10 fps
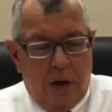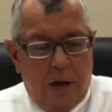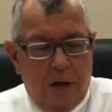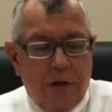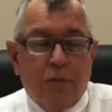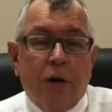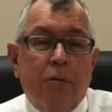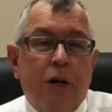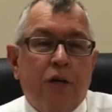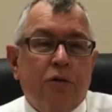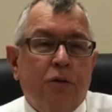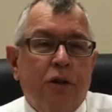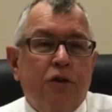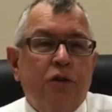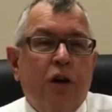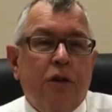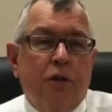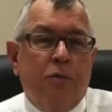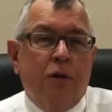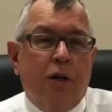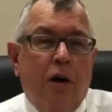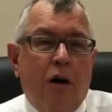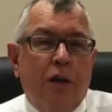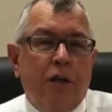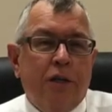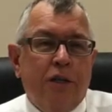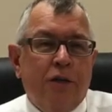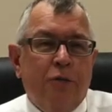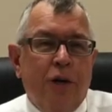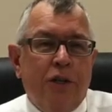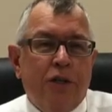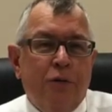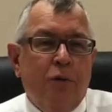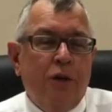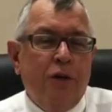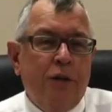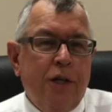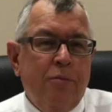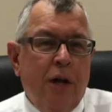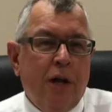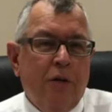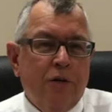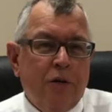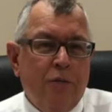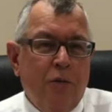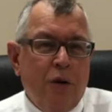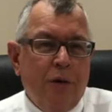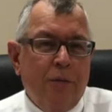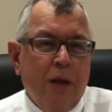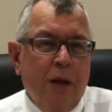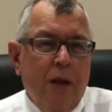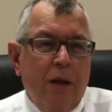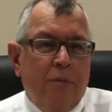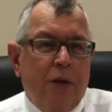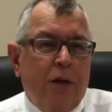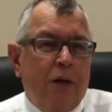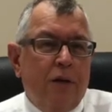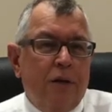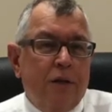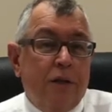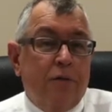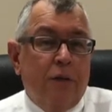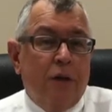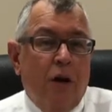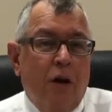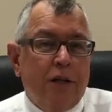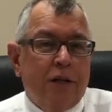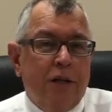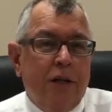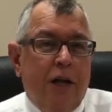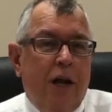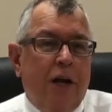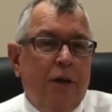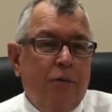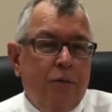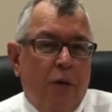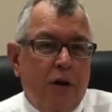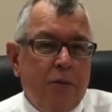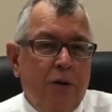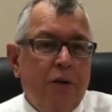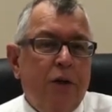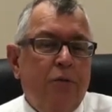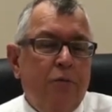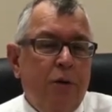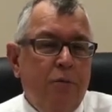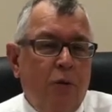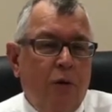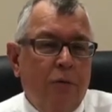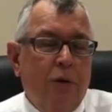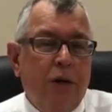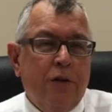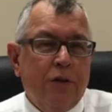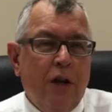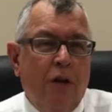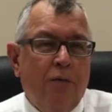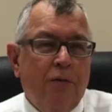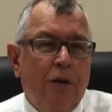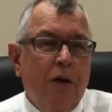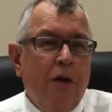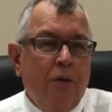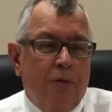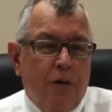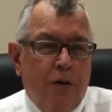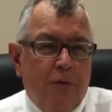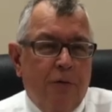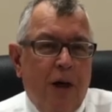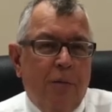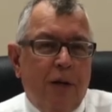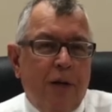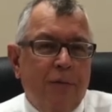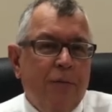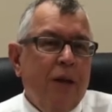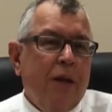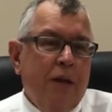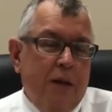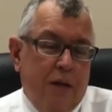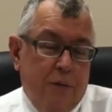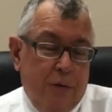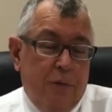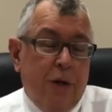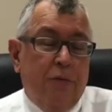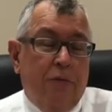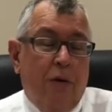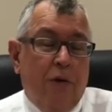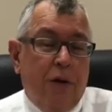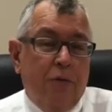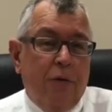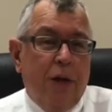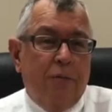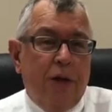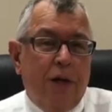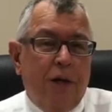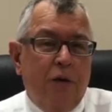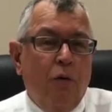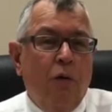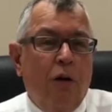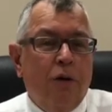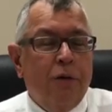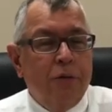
And I just want to make sure that you're not going to be caught in a situation where you'll need medical support because it's very costly and the responsibility would be borne by yourself for your family. It would then be no longer the